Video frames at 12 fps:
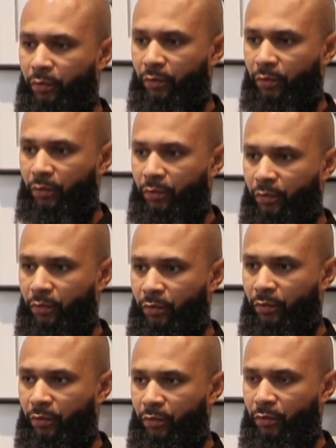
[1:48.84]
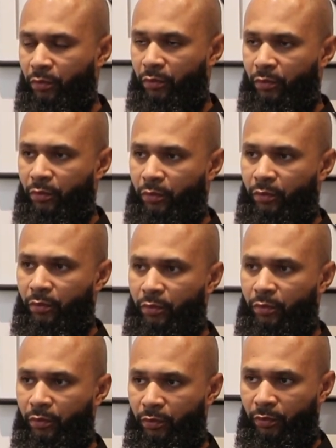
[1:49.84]

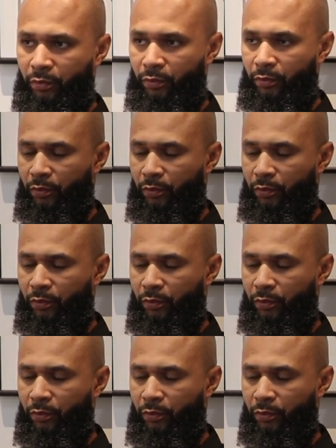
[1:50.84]
[no speech]